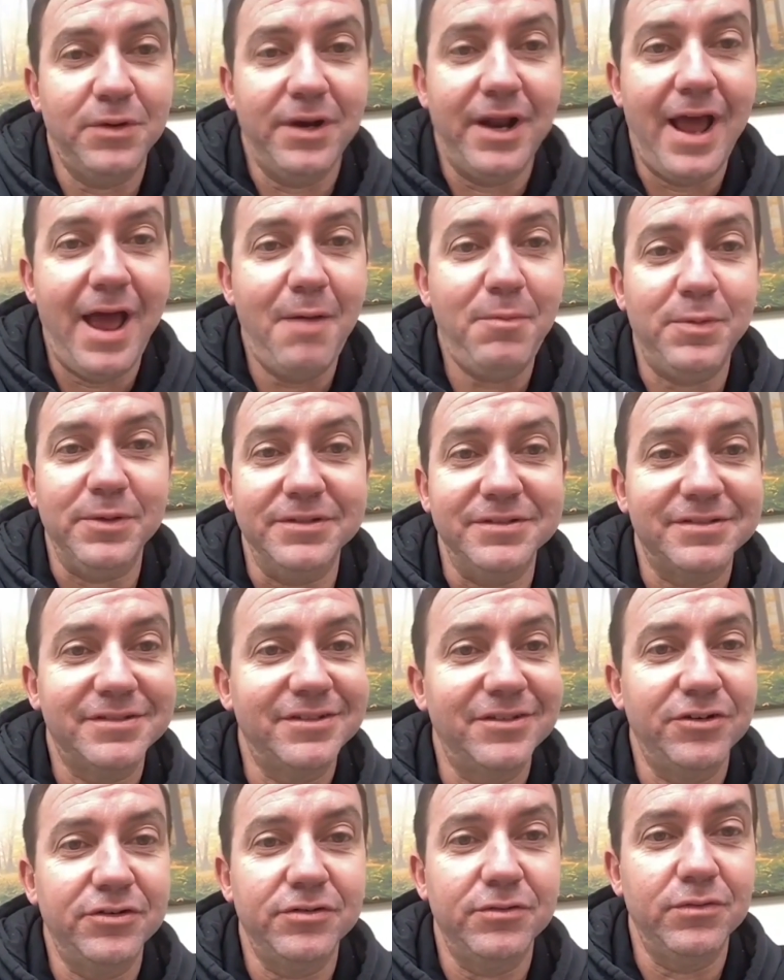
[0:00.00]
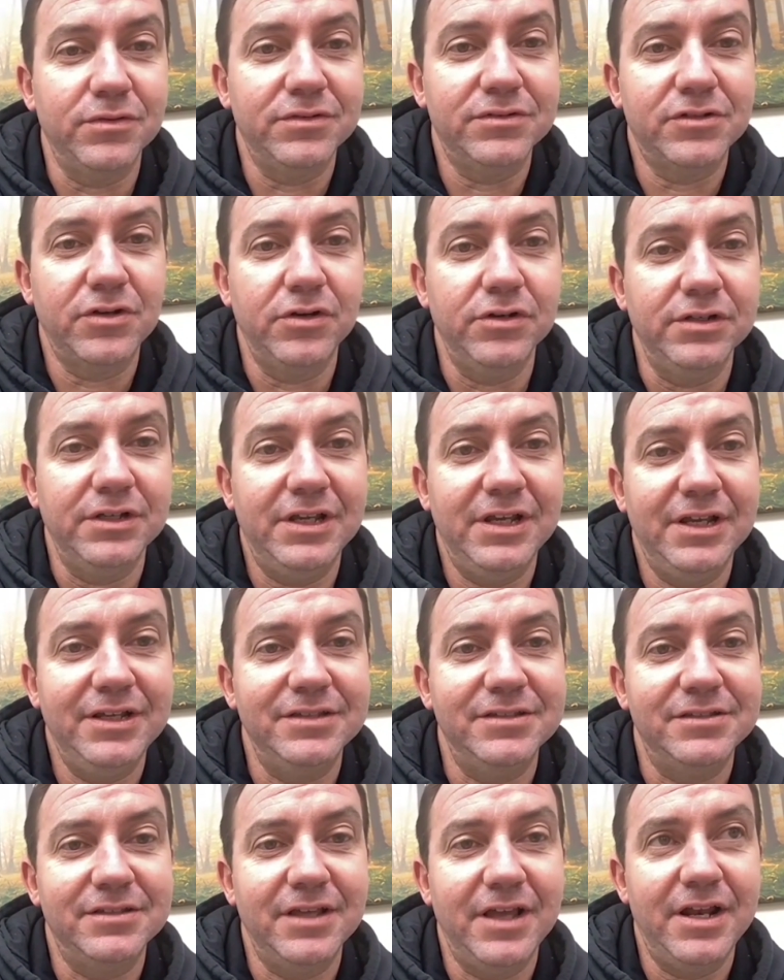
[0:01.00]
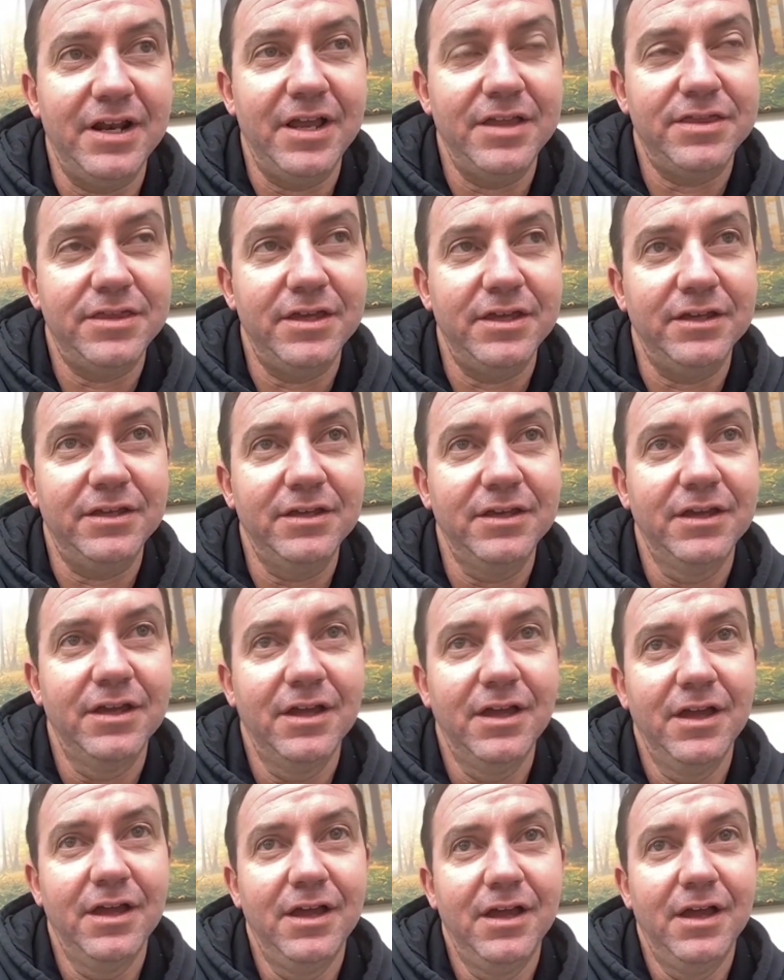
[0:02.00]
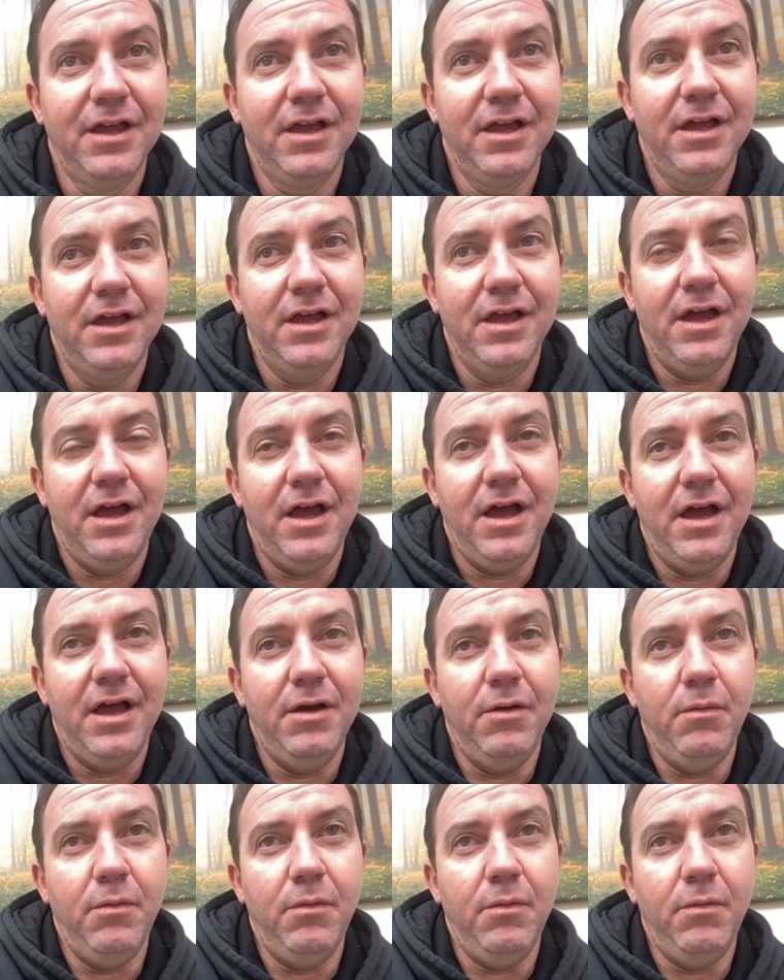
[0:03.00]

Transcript: his former high school teacher and football coach in Pennsylvania and